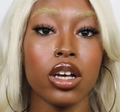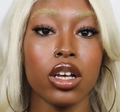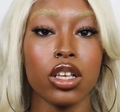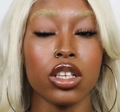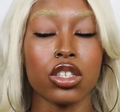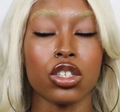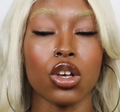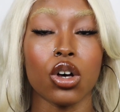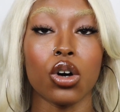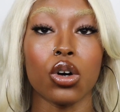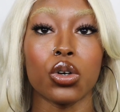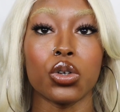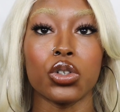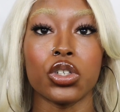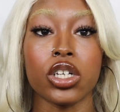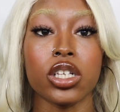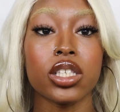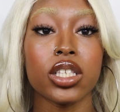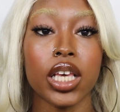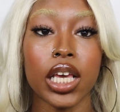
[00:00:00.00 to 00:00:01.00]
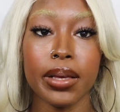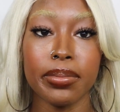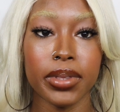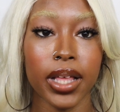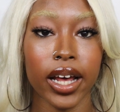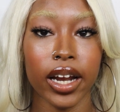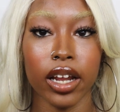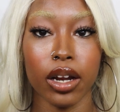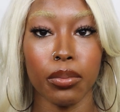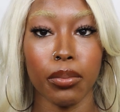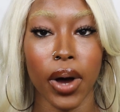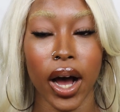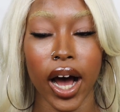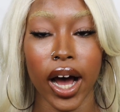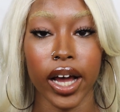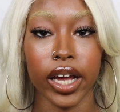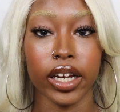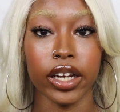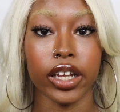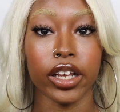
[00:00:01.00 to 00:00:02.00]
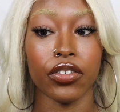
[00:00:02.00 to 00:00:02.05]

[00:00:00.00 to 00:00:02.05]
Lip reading: So just keep that in mind.